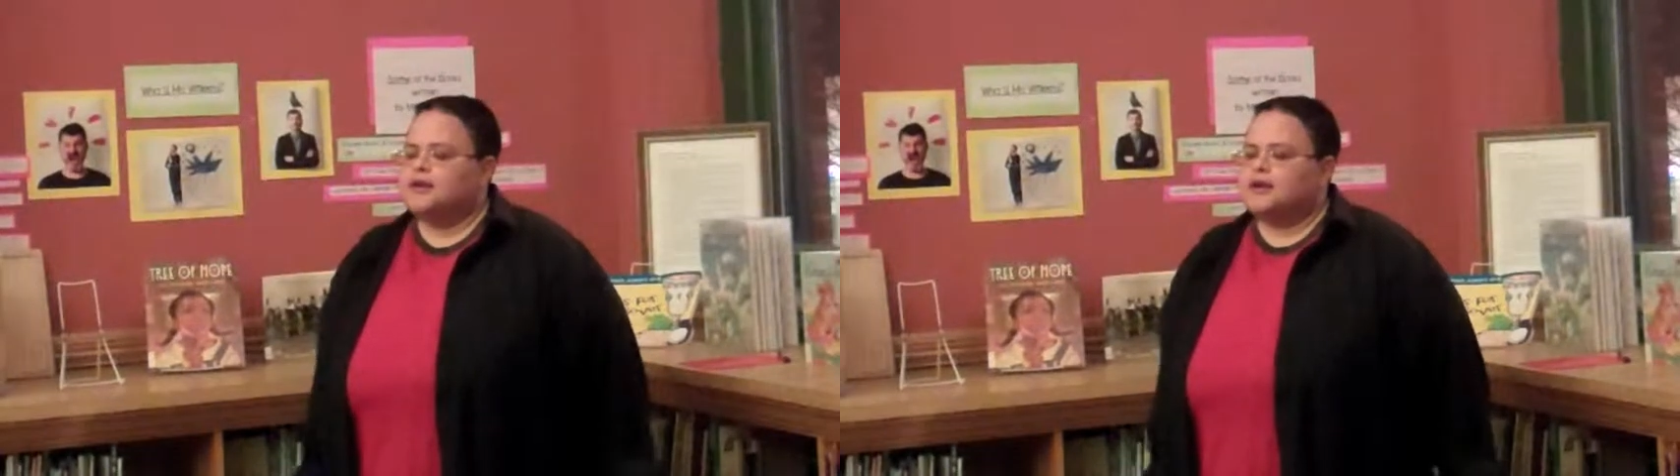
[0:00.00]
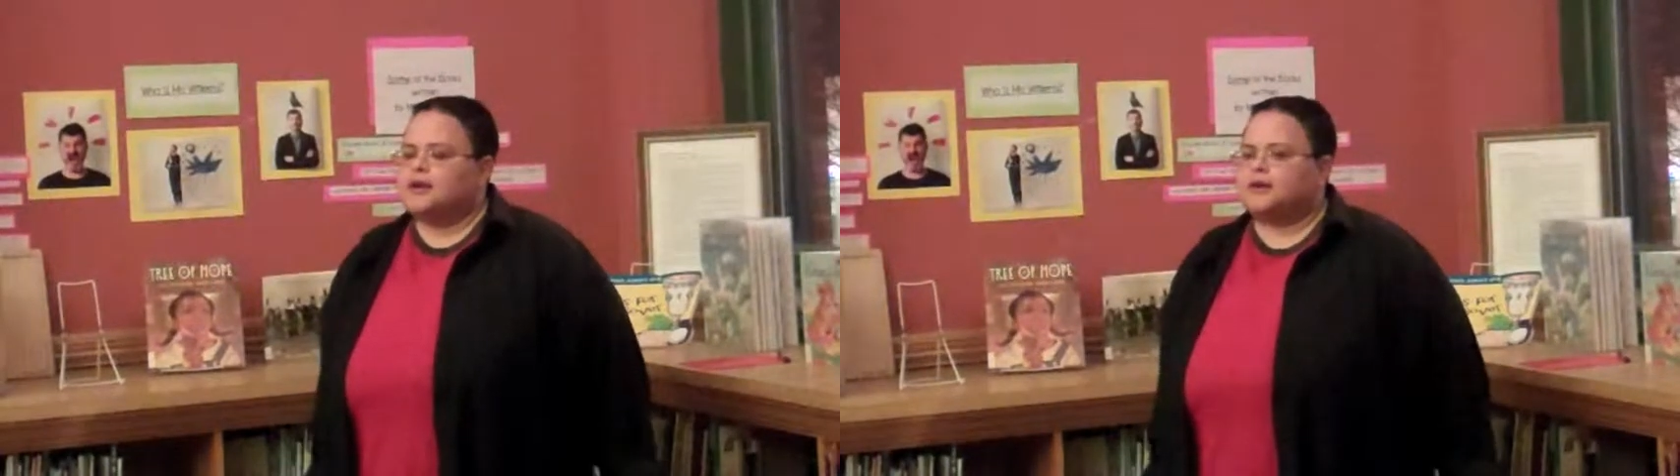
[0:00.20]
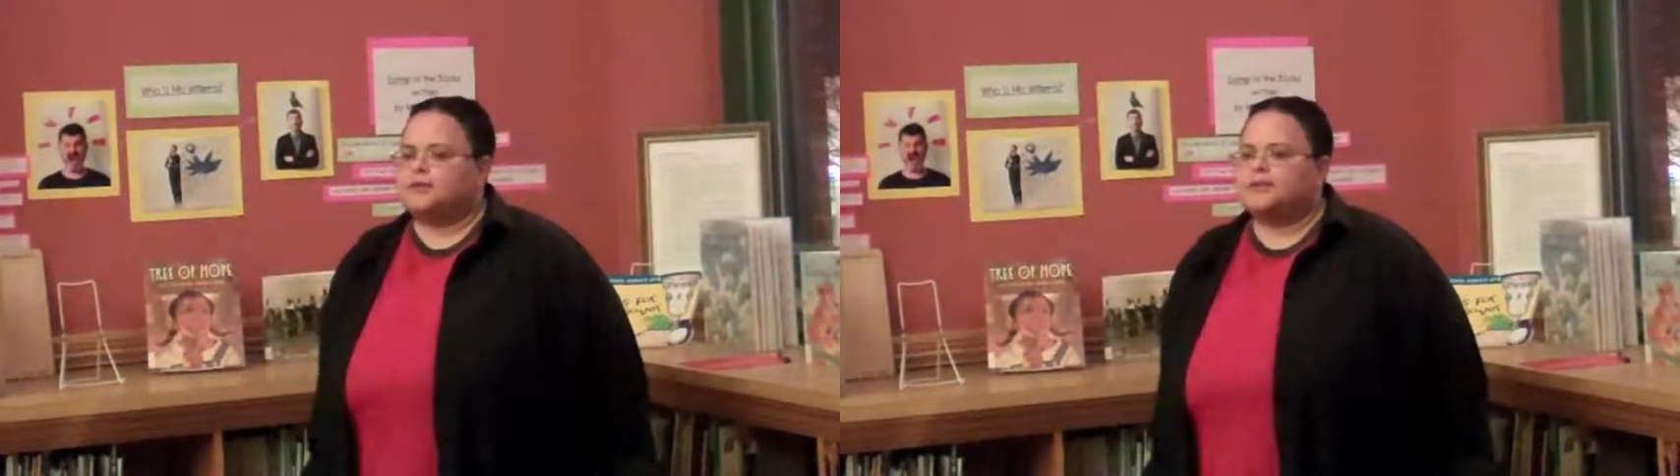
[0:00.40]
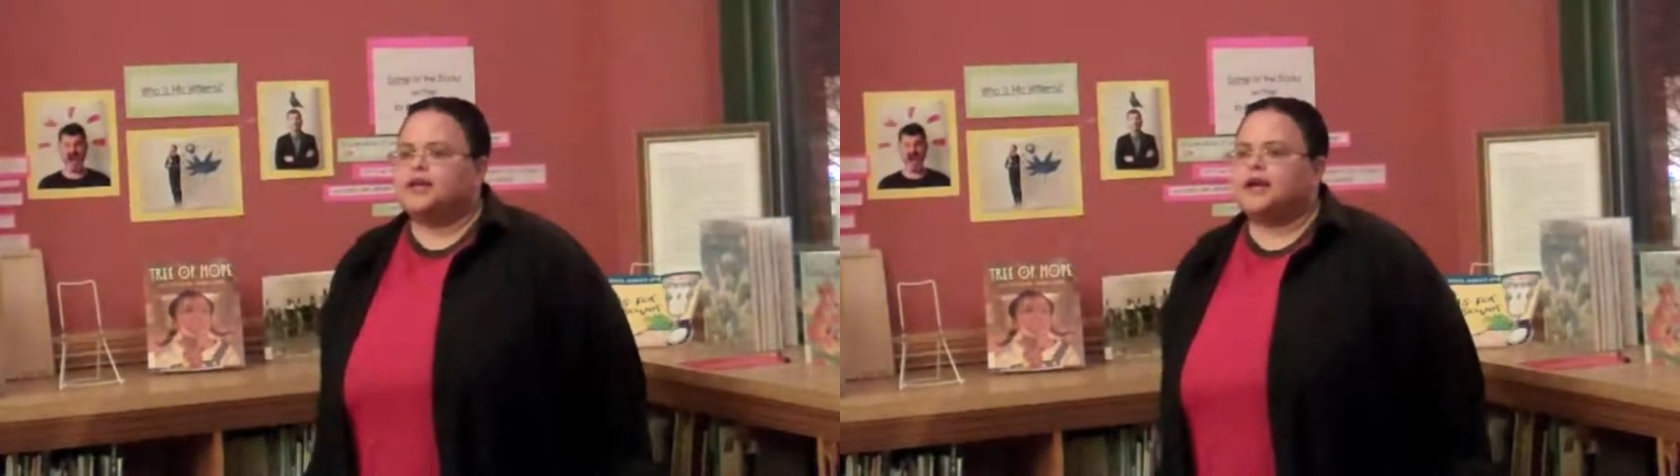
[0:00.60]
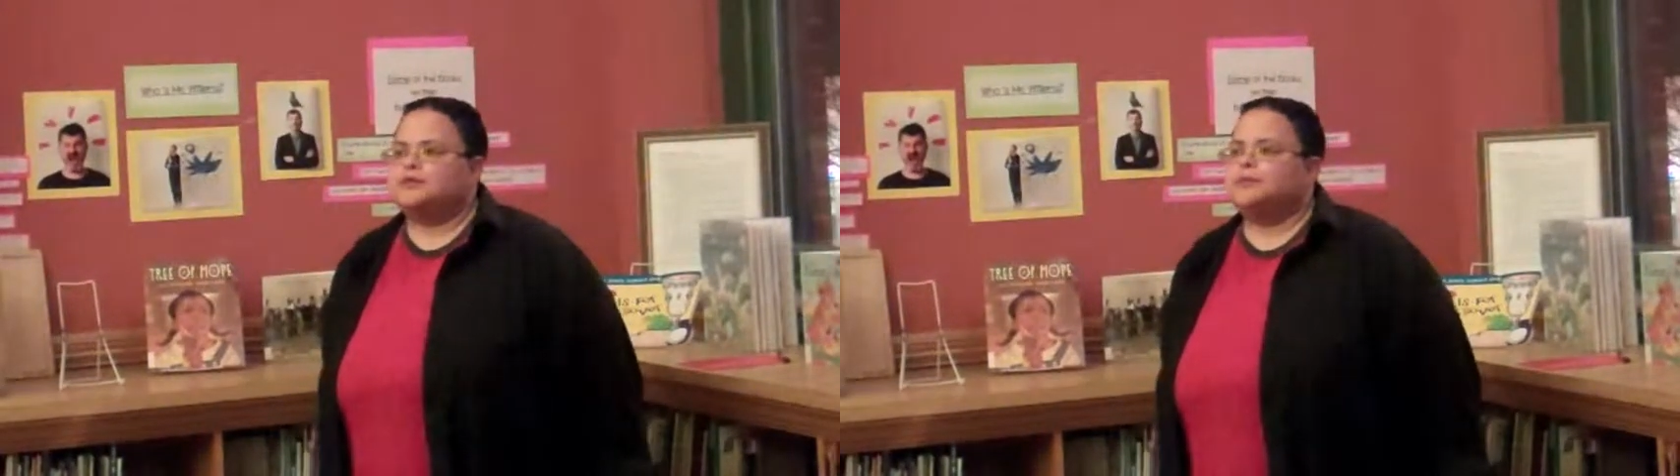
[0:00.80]

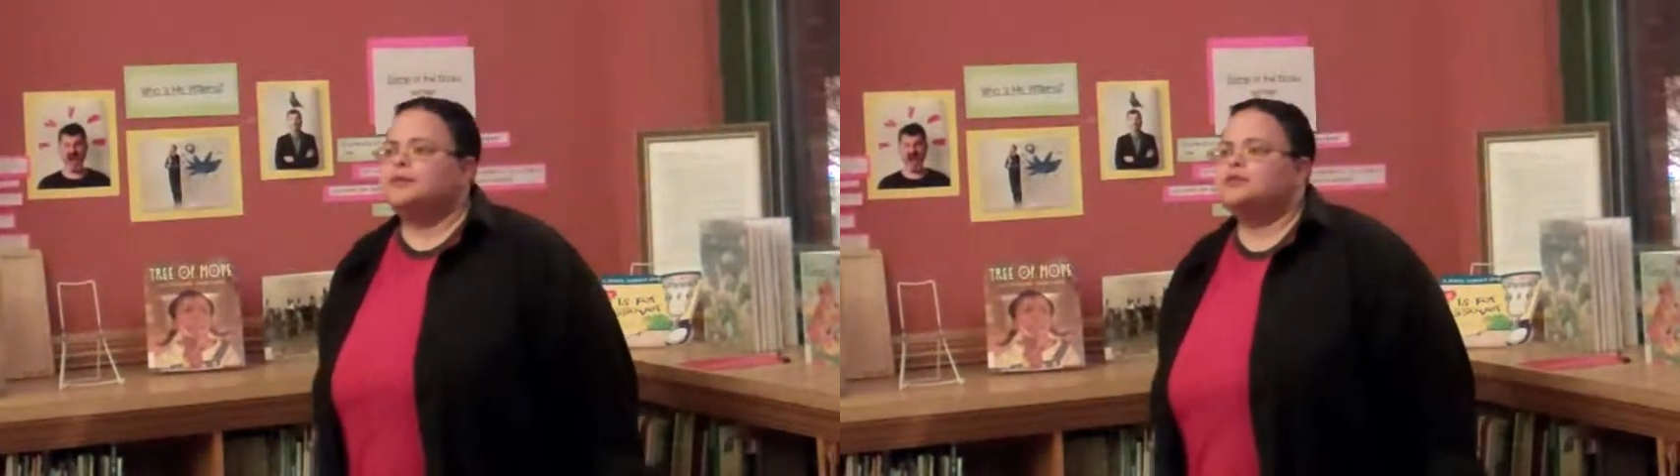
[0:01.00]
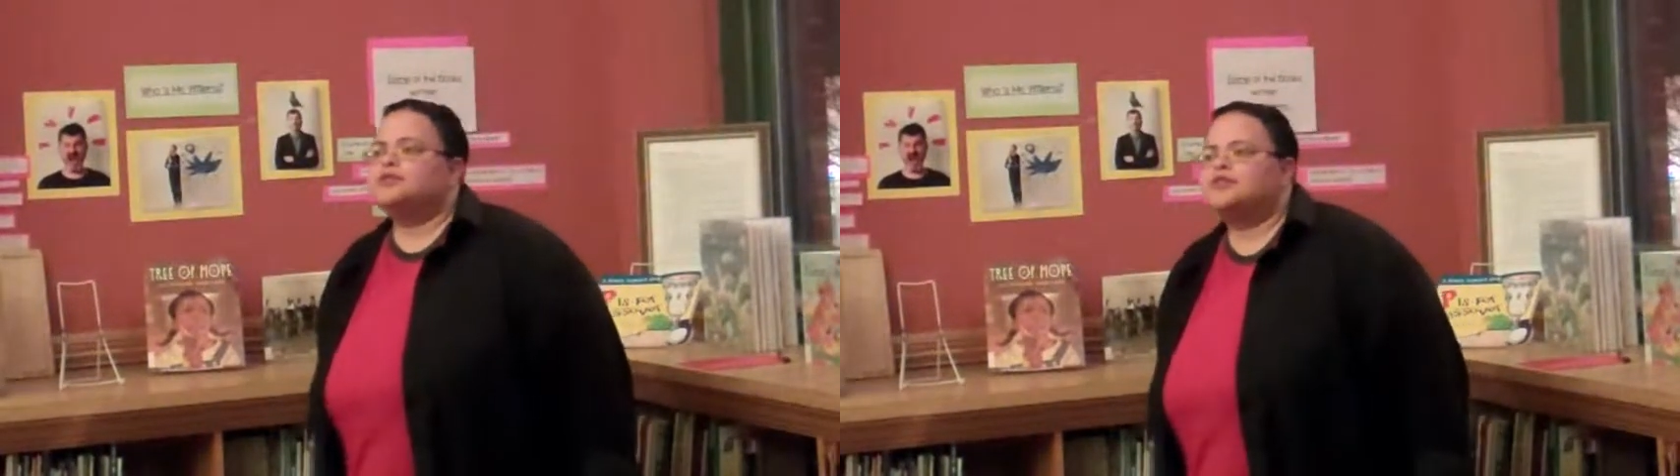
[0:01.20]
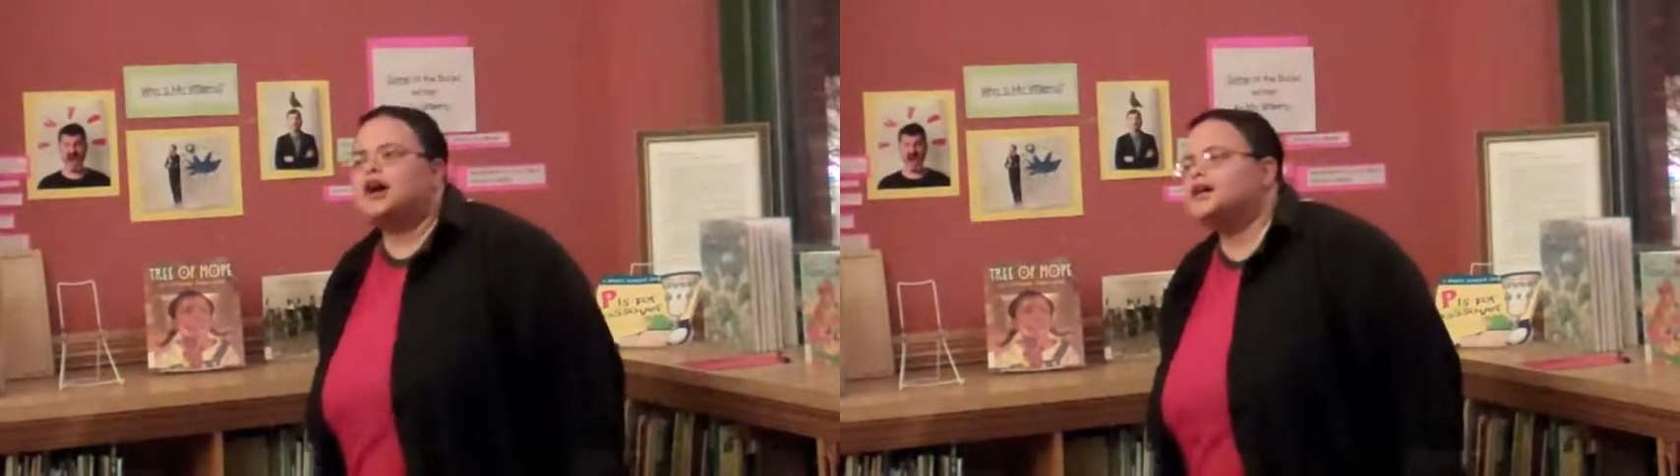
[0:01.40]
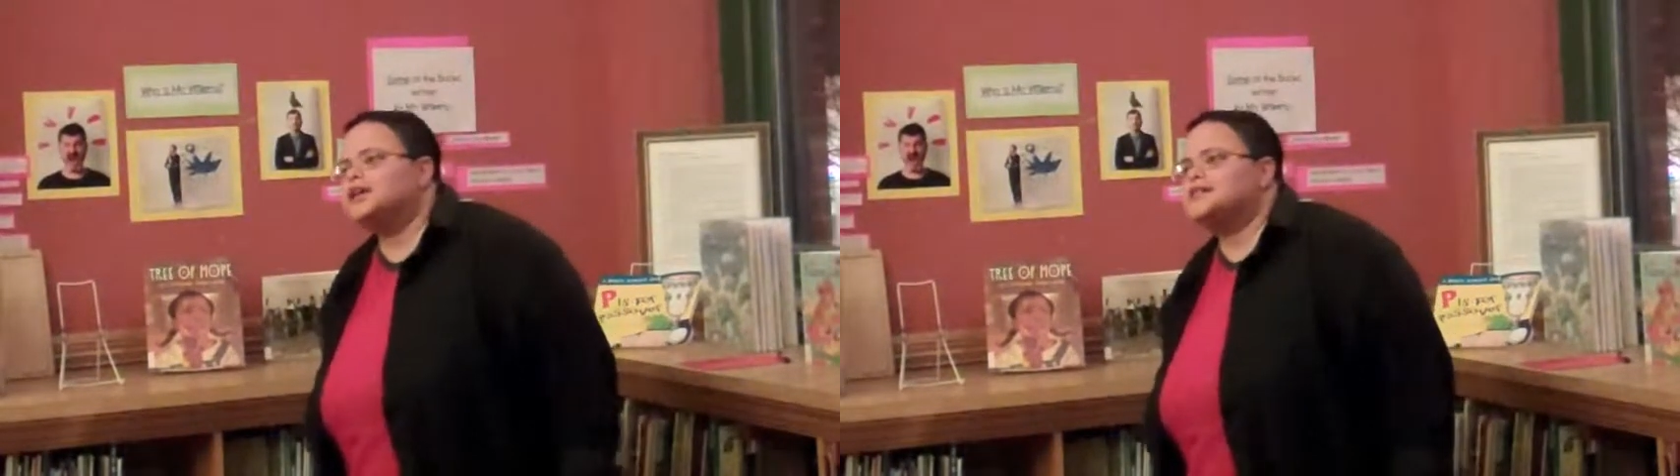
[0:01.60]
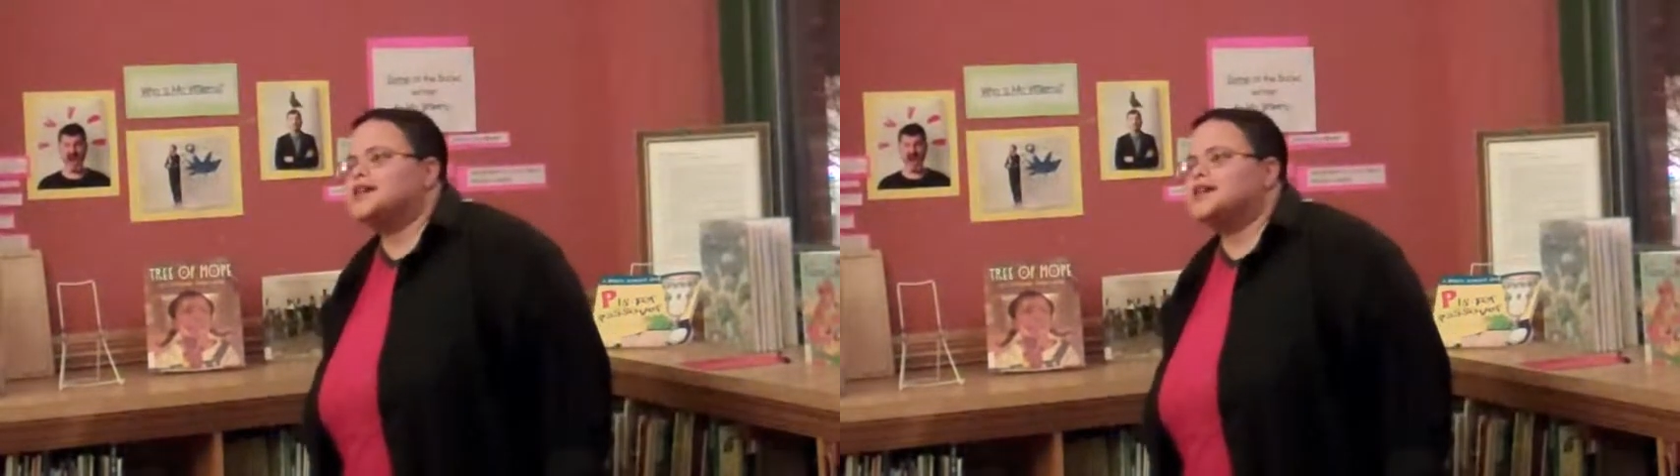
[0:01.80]
And I remember talking to